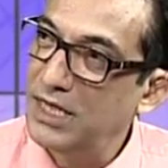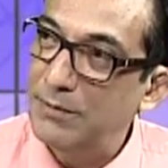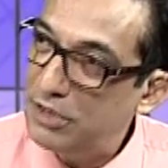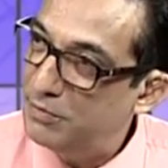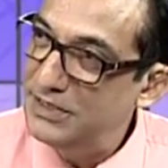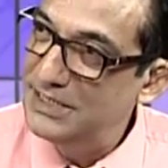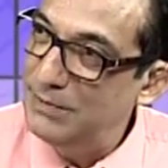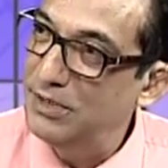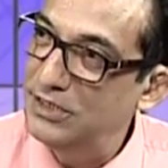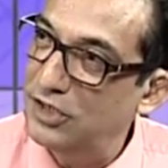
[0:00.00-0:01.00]
That must be
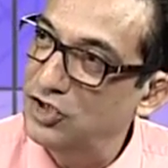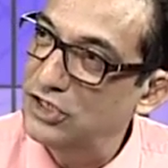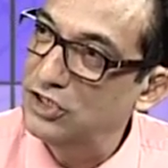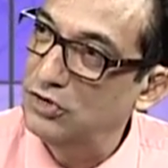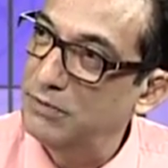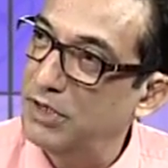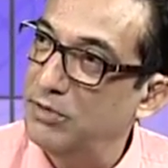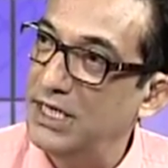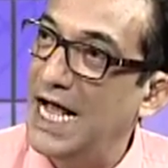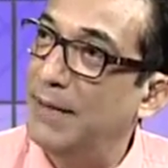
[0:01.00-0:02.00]
deeply touching to
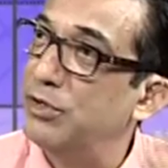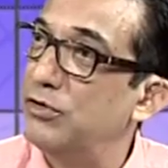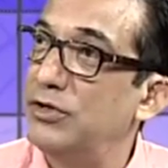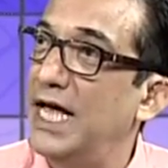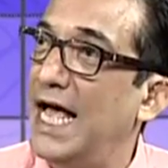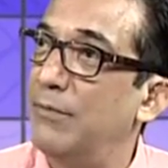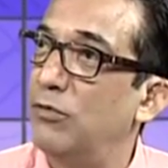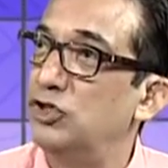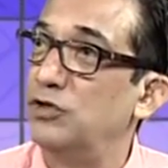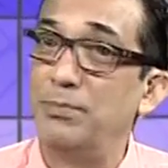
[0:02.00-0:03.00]
somebody in Amsterdam
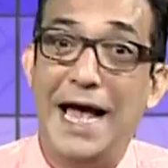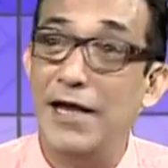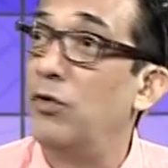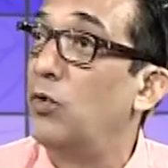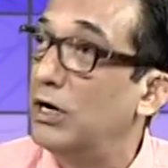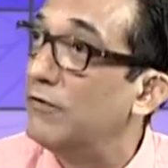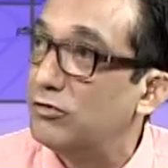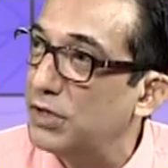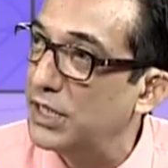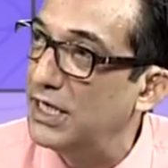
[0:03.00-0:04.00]
or Japan or wherever saying,